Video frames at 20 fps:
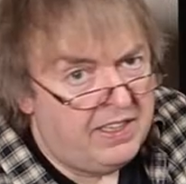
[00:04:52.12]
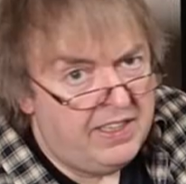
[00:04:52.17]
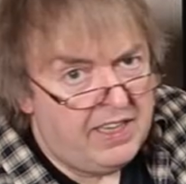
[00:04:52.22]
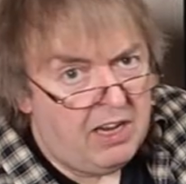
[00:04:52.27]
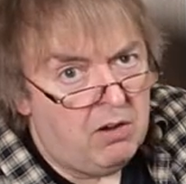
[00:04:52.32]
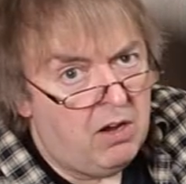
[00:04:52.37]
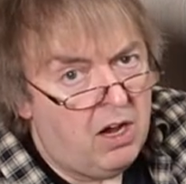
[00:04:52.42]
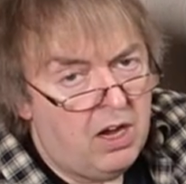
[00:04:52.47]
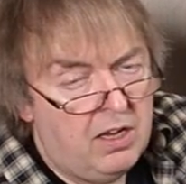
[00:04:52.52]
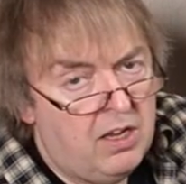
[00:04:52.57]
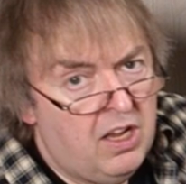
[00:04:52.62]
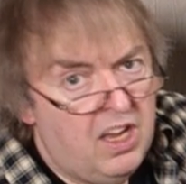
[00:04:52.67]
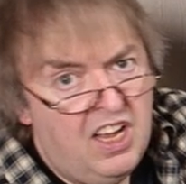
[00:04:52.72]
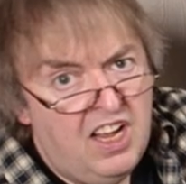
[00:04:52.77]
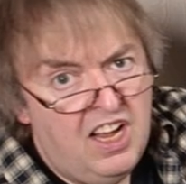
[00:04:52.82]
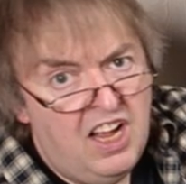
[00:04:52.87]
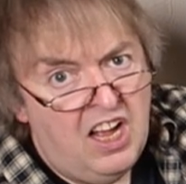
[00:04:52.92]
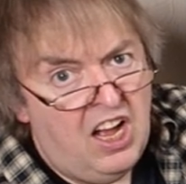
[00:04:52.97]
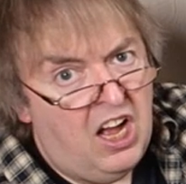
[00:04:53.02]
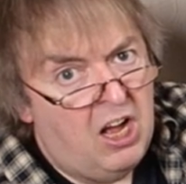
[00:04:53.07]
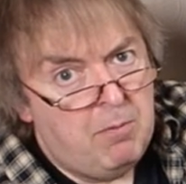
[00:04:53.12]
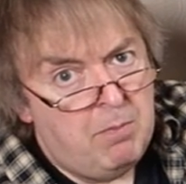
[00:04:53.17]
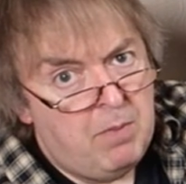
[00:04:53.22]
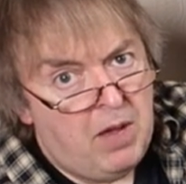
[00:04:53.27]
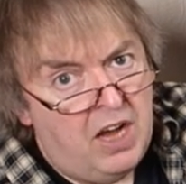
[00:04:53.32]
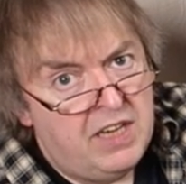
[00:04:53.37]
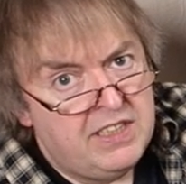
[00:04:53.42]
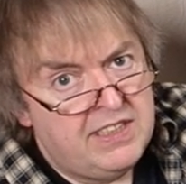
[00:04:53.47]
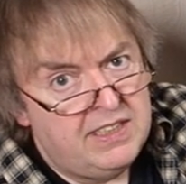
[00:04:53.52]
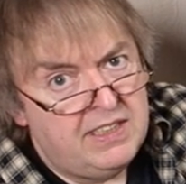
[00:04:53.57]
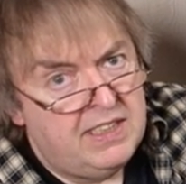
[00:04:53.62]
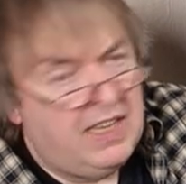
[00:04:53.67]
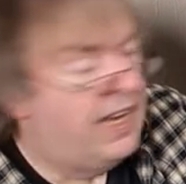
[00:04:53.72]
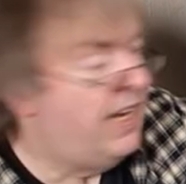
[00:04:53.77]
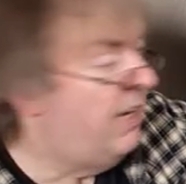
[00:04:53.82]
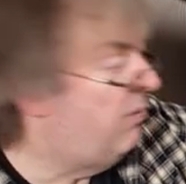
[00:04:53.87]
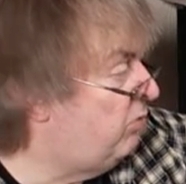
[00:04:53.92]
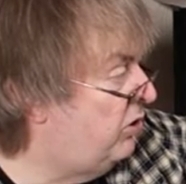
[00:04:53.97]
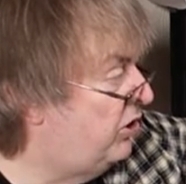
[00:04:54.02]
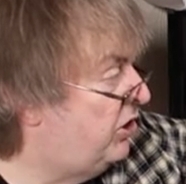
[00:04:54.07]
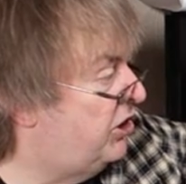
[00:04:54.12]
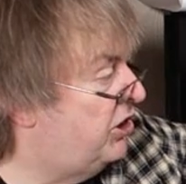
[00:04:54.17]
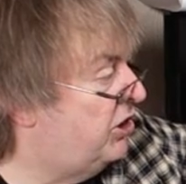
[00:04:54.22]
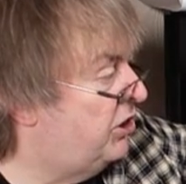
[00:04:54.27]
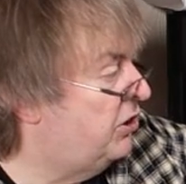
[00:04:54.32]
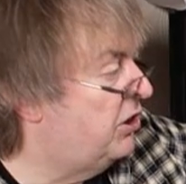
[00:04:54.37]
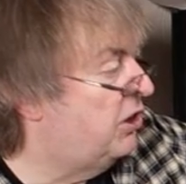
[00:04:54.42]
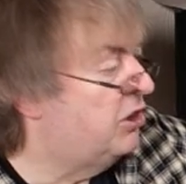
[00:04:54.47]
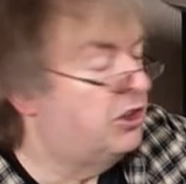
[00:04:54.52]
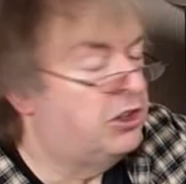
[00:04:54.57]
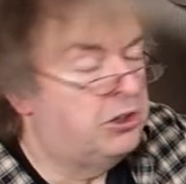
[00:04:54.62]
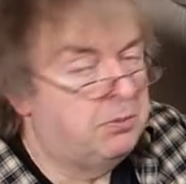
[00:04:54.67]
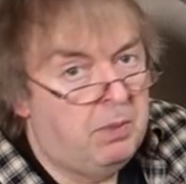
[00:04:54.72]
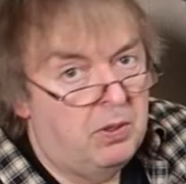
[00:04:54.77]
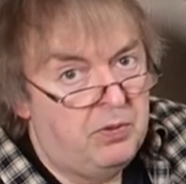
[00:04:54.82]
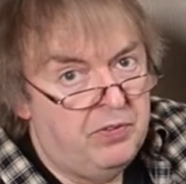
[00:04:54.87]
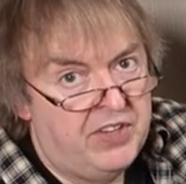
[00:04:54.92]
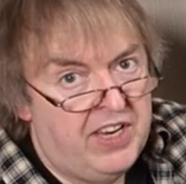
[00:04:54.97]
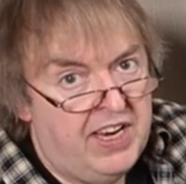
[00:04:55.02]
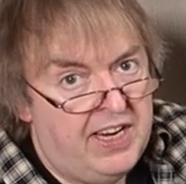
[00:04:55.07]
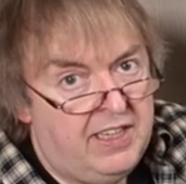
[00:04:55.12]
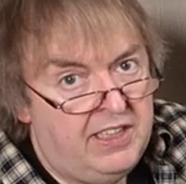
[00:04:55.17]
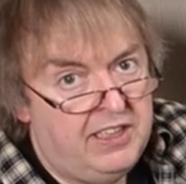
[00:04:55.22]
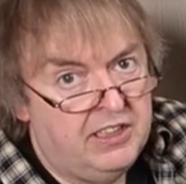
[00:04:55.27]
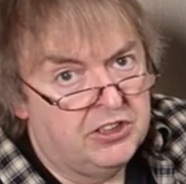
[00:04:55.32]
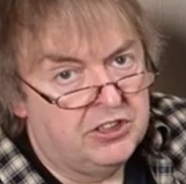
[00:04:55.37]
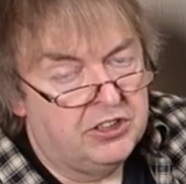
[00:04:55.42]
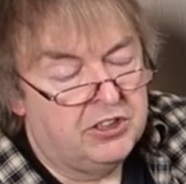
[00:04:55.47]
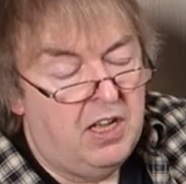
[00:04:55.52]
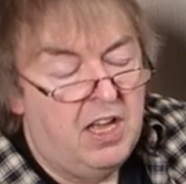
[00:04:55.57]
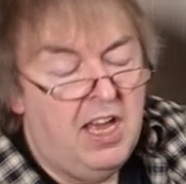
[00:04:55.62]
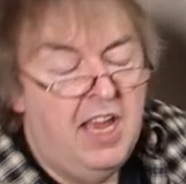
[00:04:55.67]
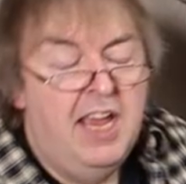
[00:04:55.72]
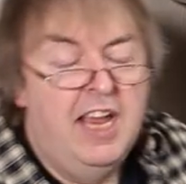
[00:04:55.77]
yeah. It was just spontaneous.